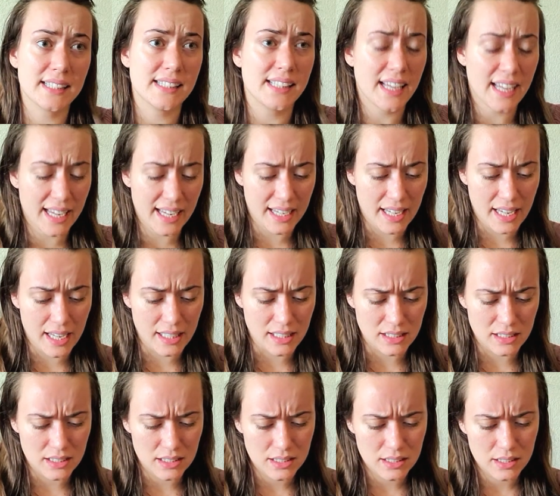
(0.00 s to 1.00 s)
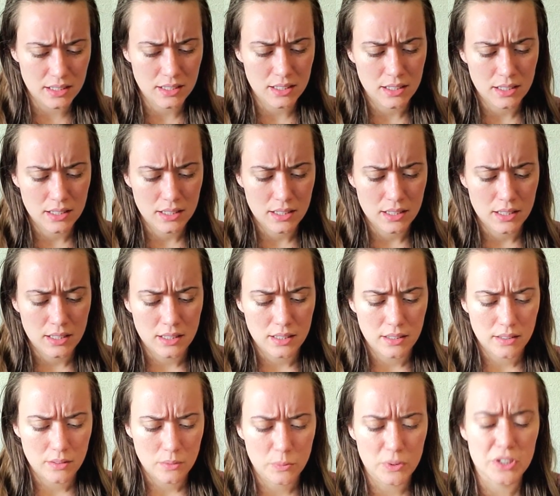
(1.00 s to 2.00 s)
to A8,
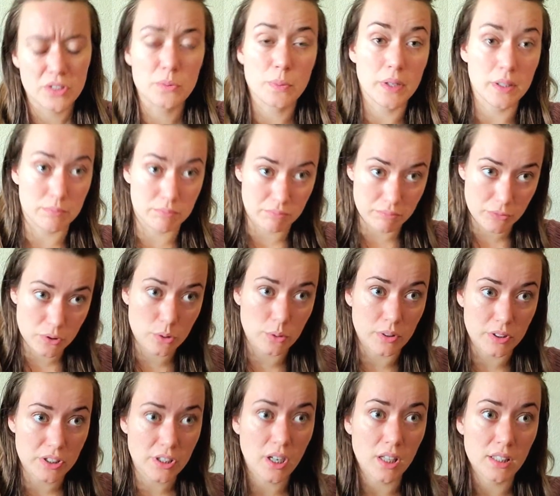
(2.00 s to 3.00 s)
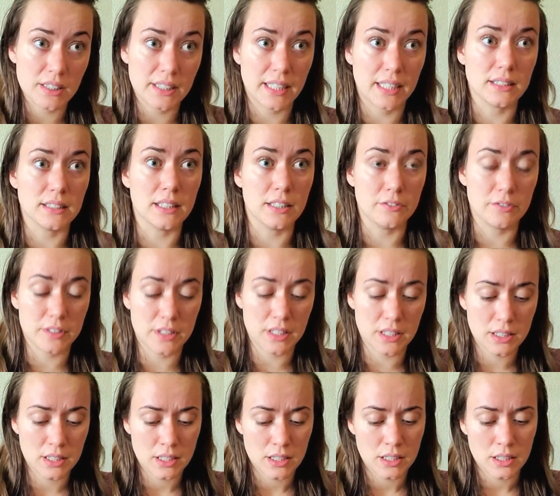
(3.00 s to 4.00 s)
which is where George Holliday lived.
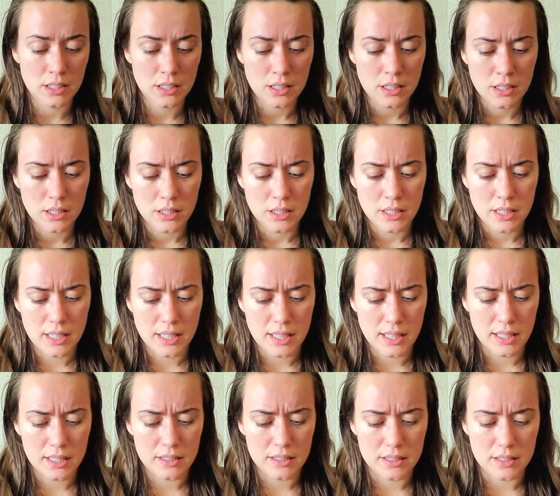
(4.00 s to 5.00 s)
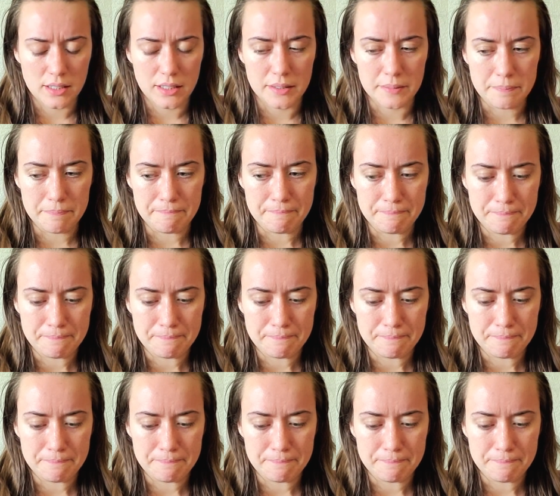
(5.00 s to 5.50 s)
And